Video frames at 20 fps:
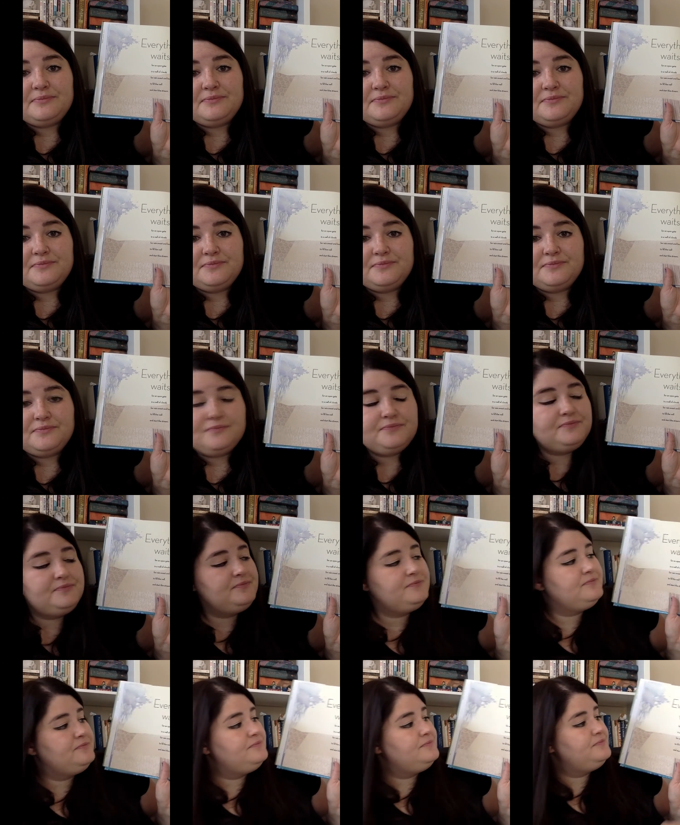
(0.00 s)

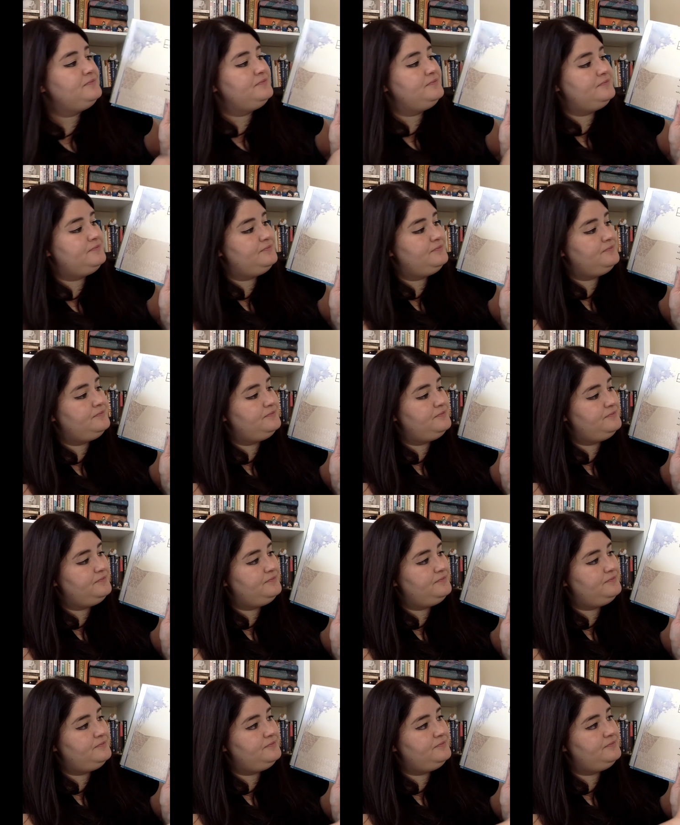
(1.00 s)

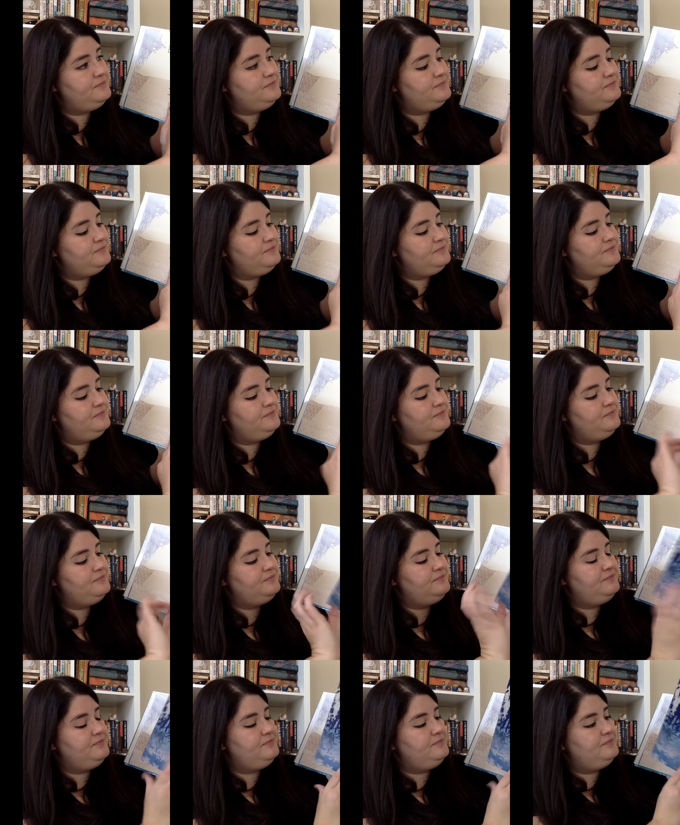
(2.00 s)

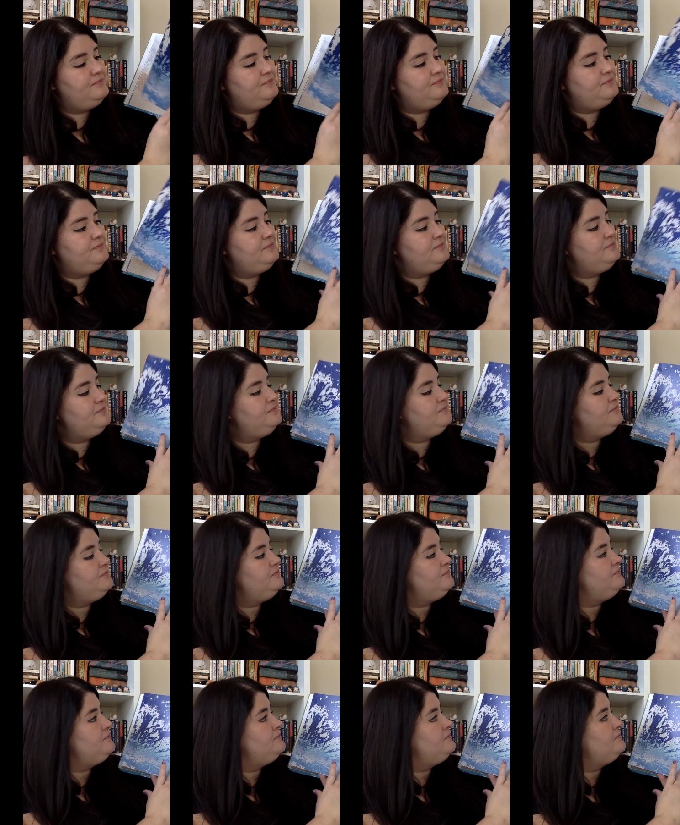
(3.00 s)
(silence)